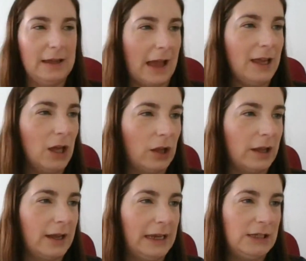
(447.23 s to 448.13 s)
get your
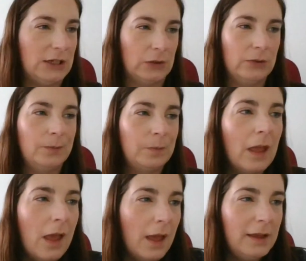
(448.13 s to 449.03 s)
learning done.
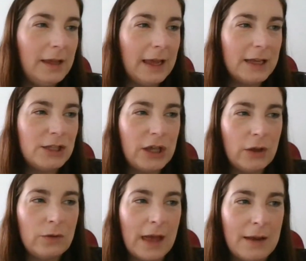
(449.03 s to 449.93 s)
Year
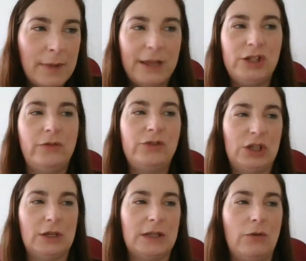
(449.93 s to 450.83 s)
two, then, Miss, you've
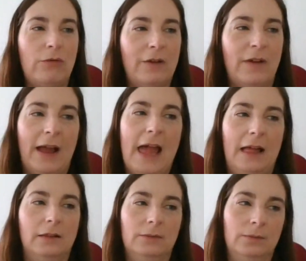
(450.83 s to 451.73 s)
chosen
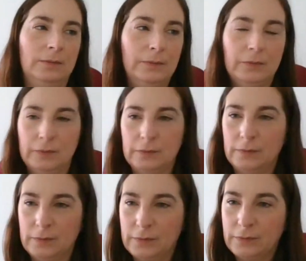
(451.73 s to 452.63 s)
Raphael.
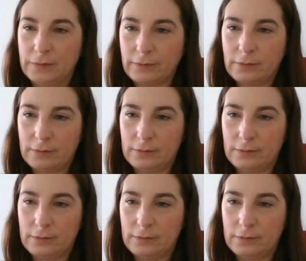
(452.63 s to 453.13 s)
I